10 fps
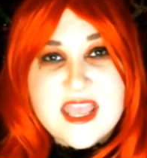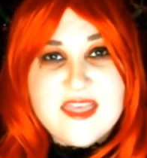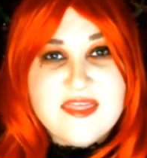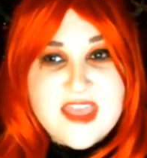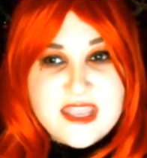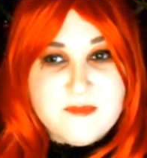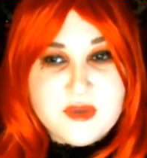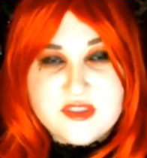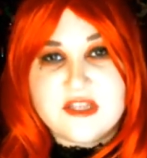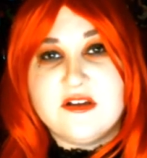They
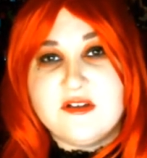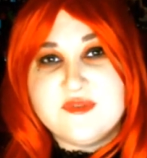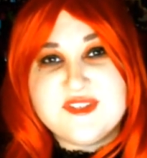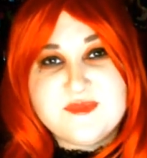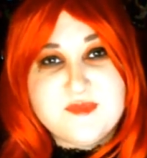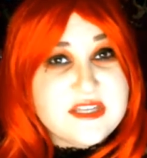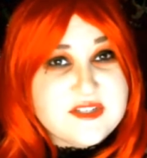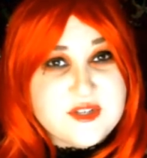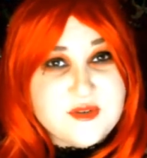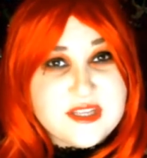put their own spin
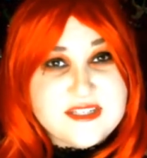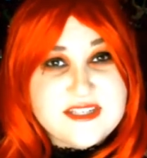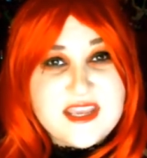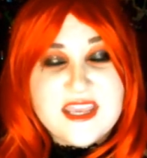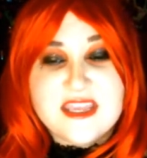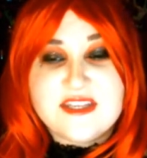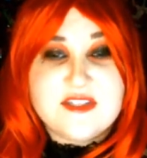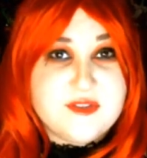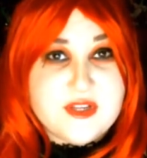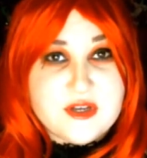to it. It
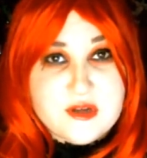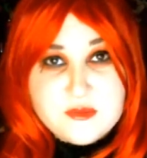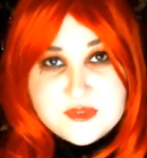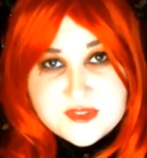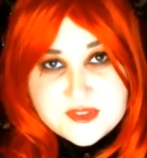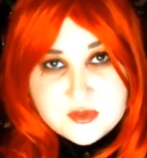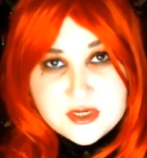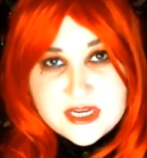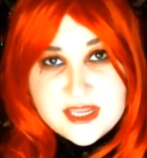told their own story.